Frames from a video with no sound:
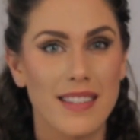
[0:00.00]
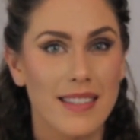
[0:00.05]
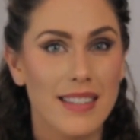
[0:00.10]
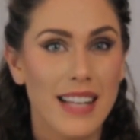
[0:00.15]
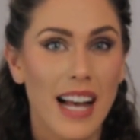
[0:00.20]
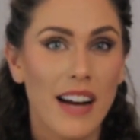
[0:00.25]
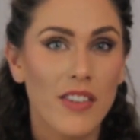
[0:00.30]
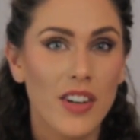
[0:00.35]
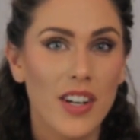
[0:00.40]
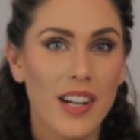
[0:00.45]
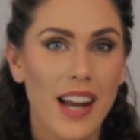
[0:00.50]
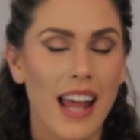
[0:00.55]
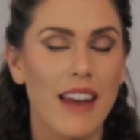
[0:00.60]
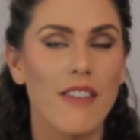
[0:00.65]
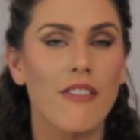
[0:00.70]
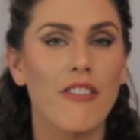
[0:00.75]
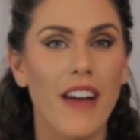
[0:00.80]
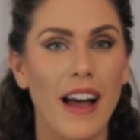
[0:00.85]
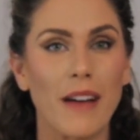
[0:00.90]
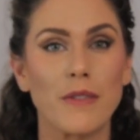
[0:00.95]
discovered
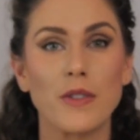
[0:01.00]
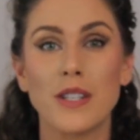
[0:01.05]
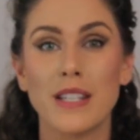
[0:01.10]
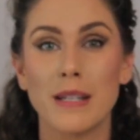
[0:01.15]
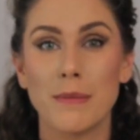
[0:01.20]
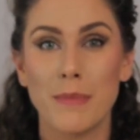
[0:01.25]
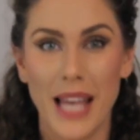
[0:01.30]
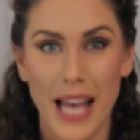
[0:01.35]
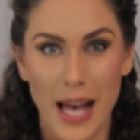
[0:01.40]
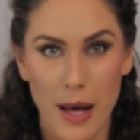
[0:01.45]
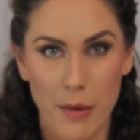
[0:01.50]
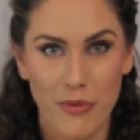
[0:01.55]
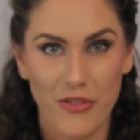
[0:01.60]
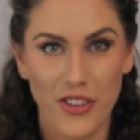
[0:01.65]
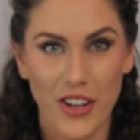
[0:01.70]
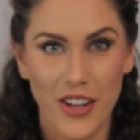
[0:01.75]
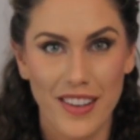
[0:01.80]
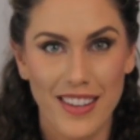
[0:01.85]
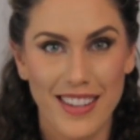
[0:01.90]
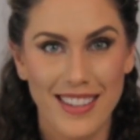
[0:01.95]
and found to be
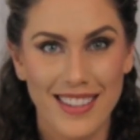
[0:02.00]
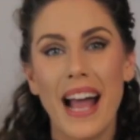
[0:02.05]
helpful.